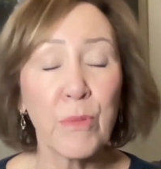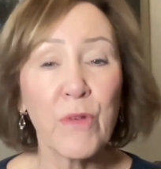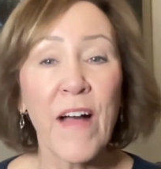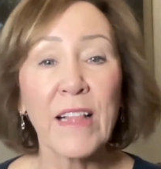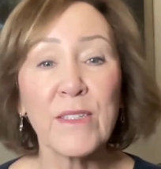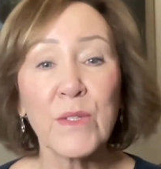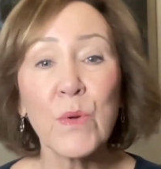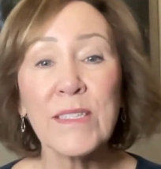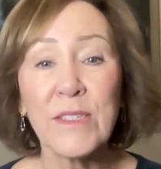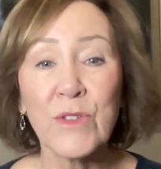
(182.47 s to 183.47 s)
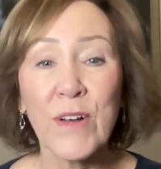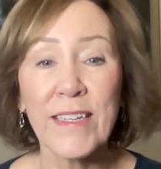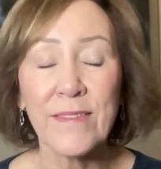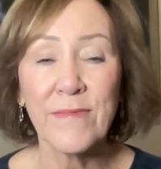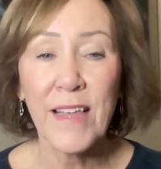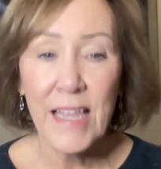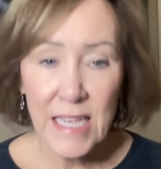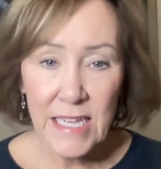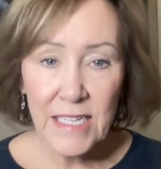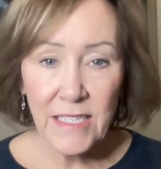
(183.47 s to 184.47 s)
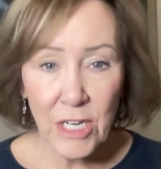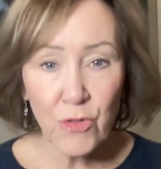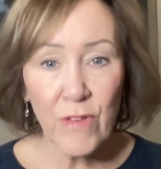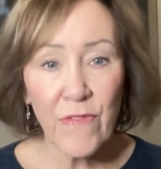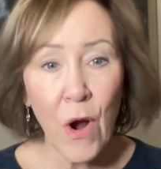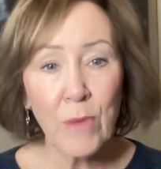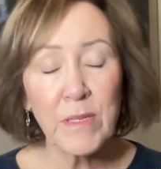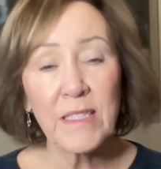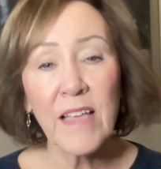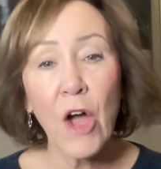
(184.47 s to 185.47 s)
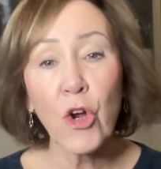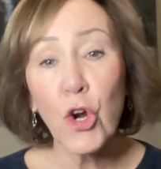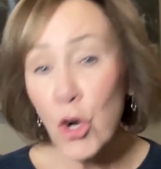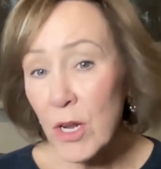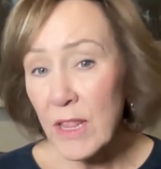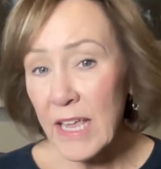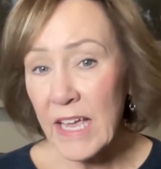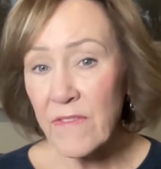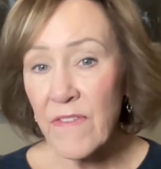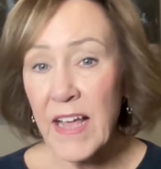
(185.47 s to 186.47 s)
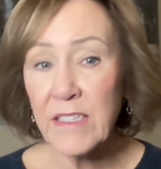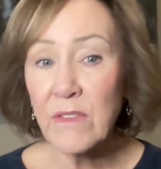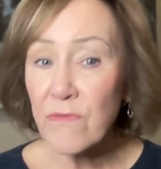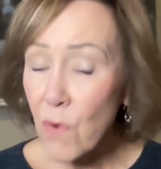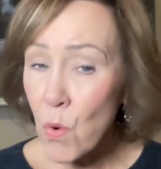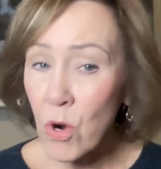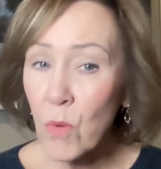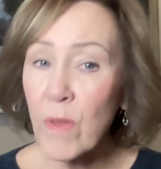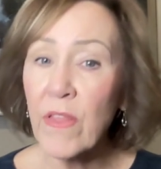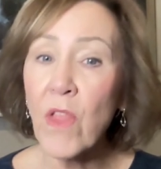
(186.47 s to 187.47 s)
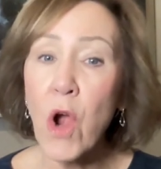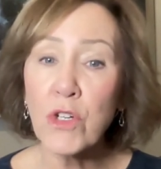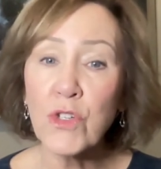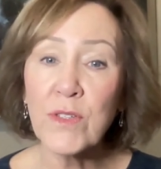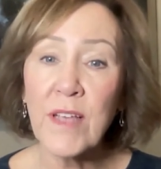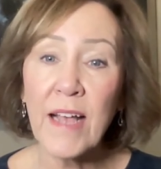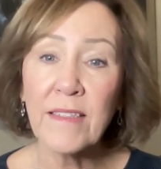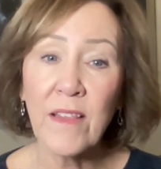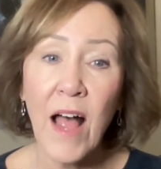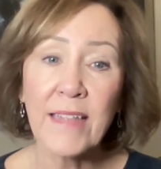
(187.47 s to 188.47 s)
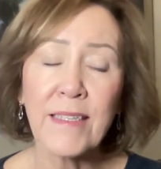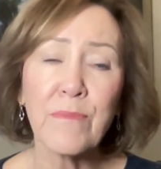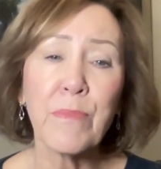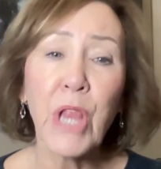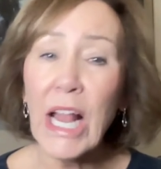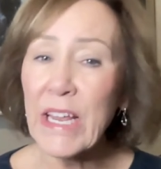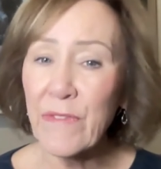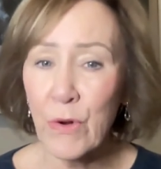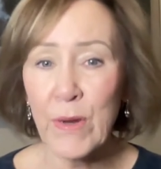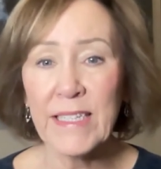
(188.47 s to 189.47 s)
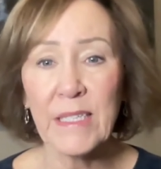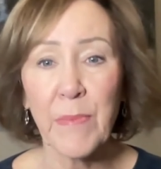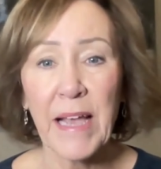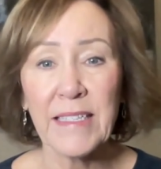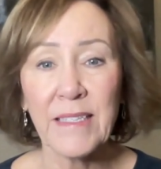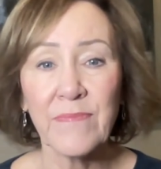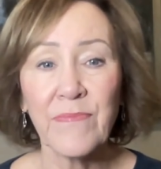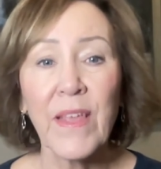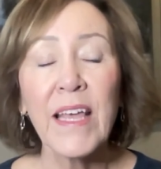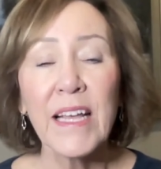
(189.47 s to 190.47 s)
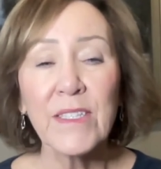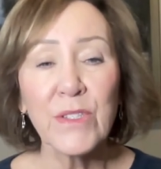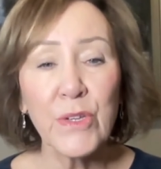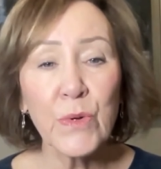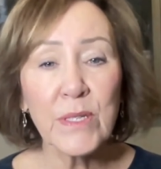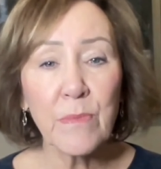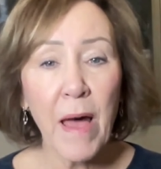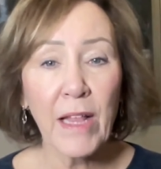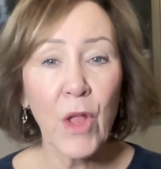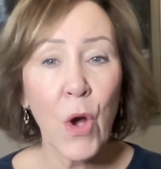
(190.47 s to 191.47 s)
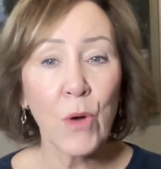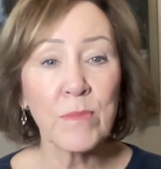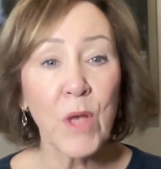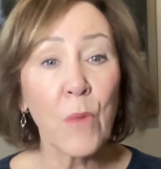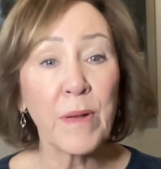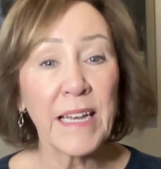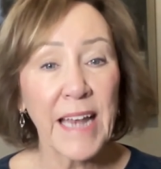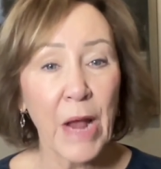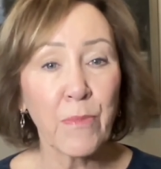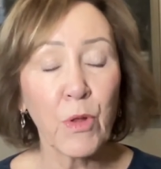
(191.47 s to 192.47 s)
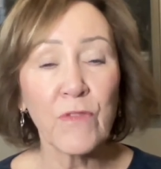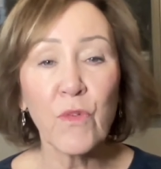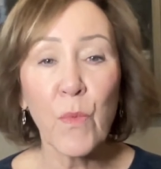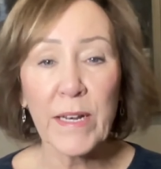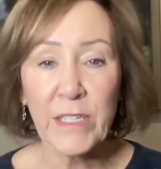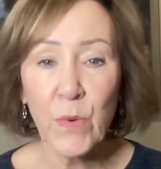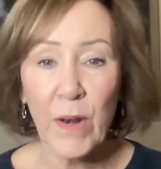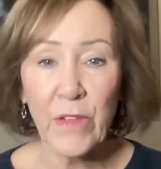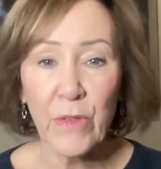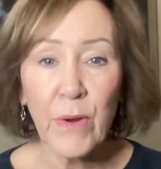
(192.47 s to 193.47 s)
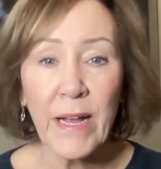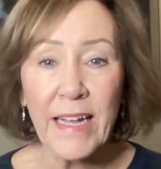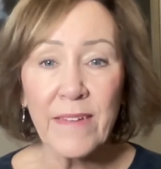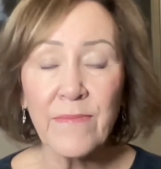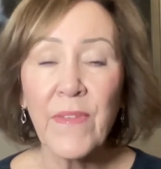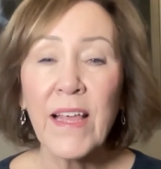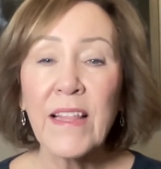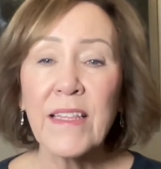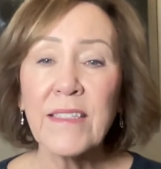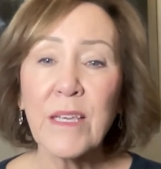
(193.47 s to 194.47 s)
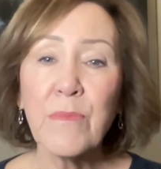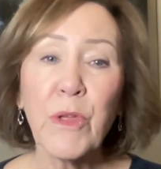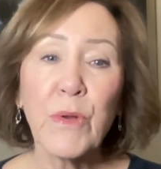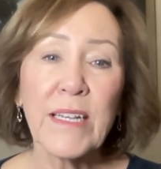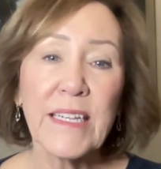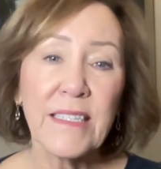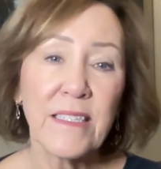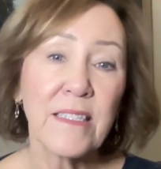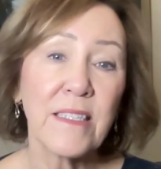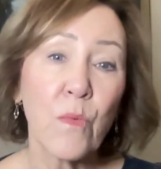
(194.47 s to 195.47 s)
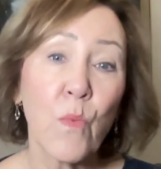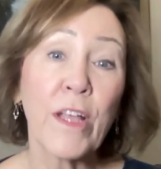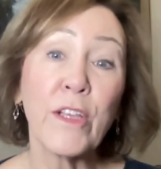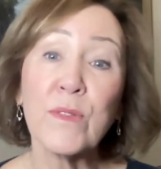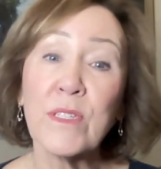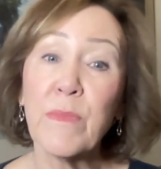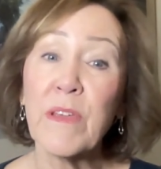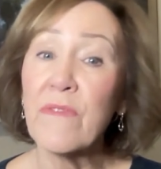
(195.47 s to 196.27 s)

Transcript: the Blue Valley School District. Century Farms is now currently in phase 4 with larger size lots and plenty of green space. Its newest model homes opened in April of 2023. This community sits on what used to be